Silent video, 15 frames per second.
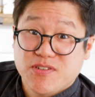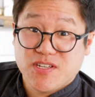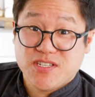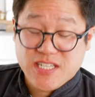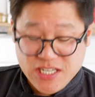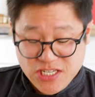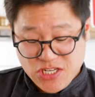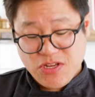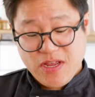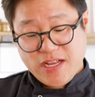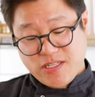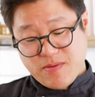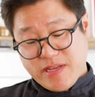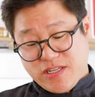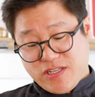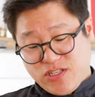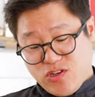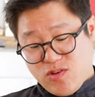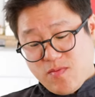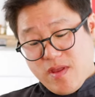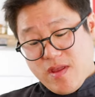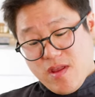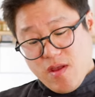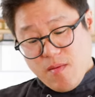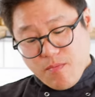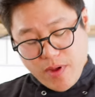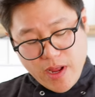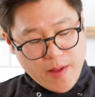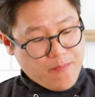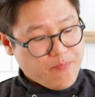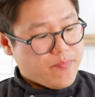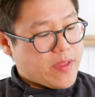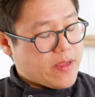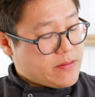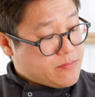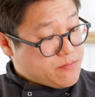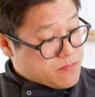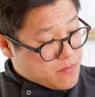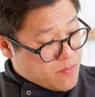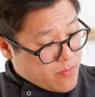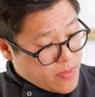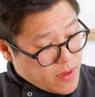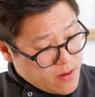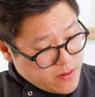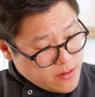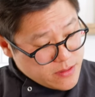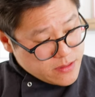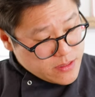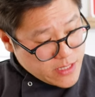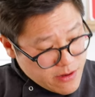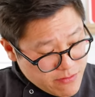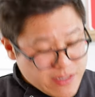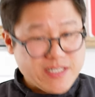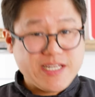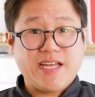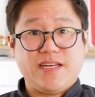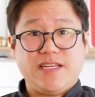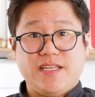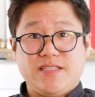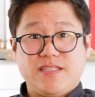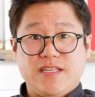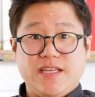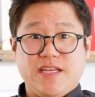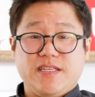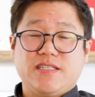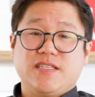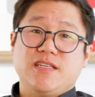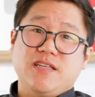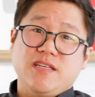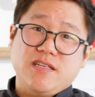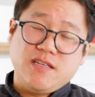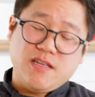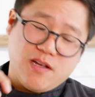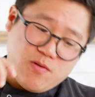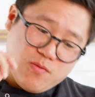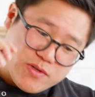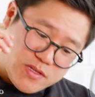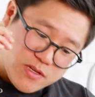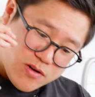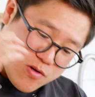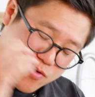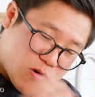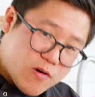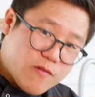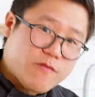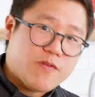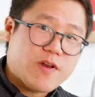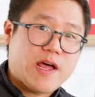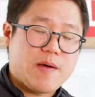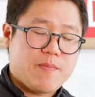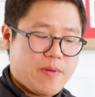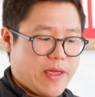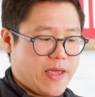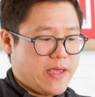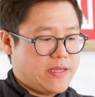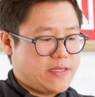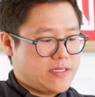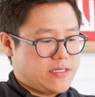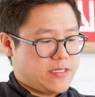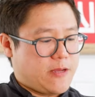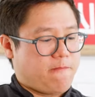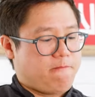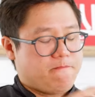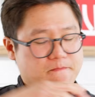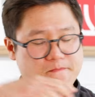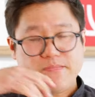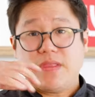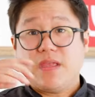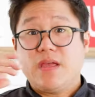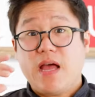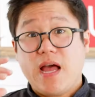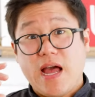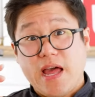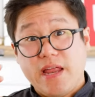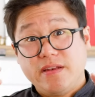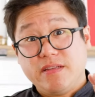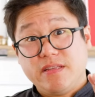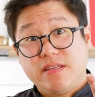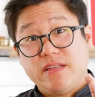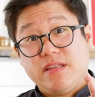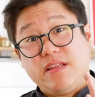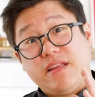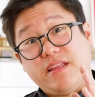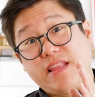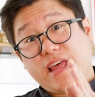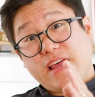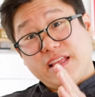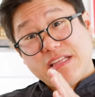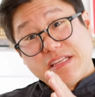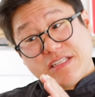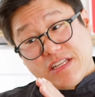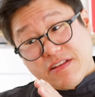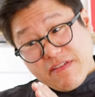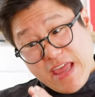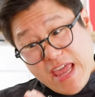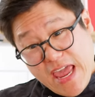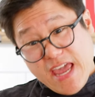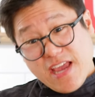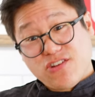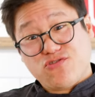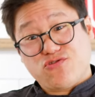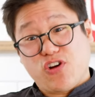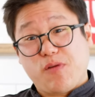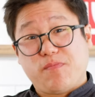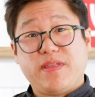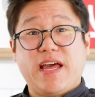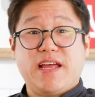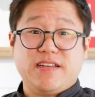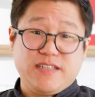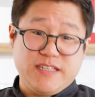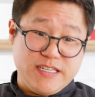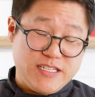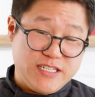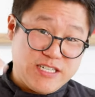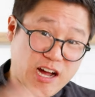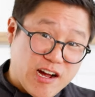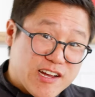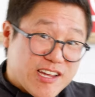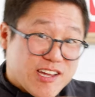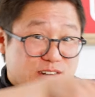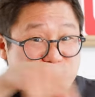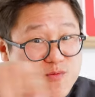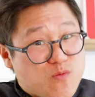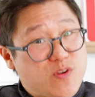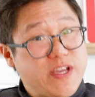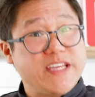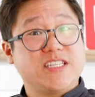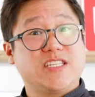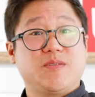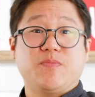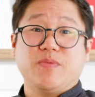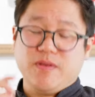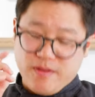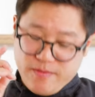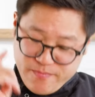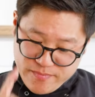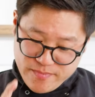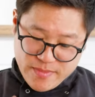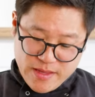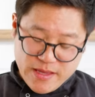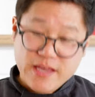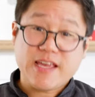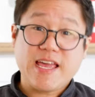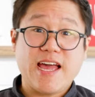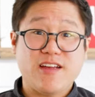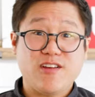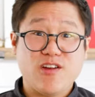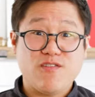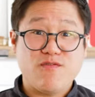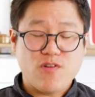just teaching you how to make a soup, but there is technique to this, you know, with the corn flour paste and that sort of egg drop, that dunk and wisp, it can go